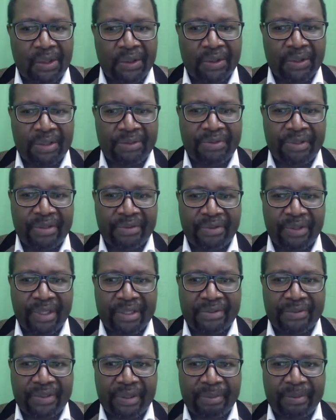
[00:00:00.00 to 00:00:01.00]
Or if you've
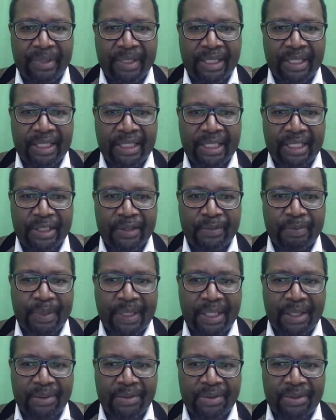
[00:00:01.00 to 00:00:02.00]
got family, a
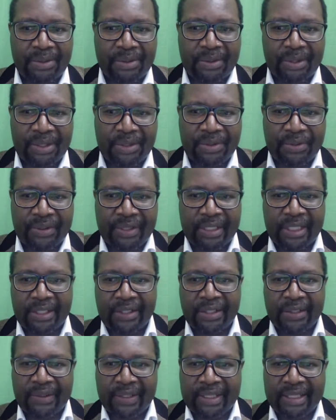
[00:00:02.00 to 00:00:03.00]
spouse, or children in
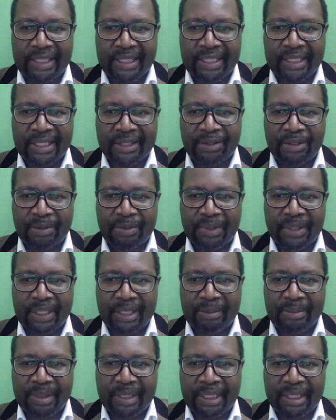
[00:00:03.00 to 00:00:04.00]
the United Kingdom, you
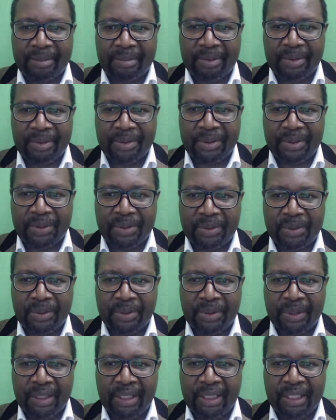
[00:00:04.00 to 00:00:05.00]
can be able to
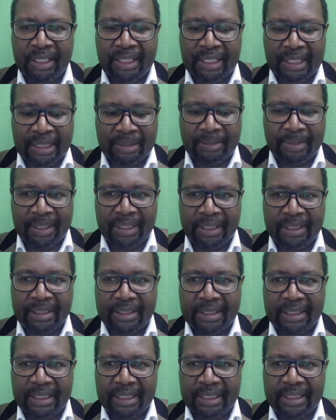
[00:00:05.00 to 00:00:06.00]
come
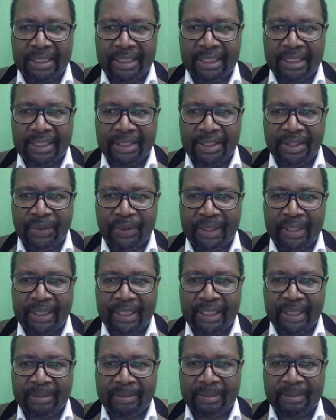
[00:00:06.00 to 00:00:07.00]
and join
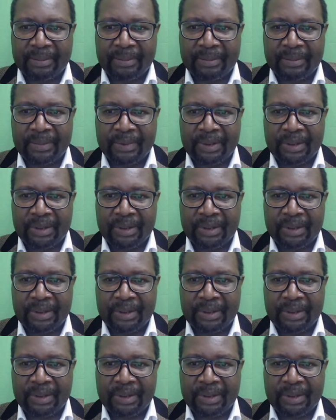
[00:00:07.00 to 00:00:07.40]
them.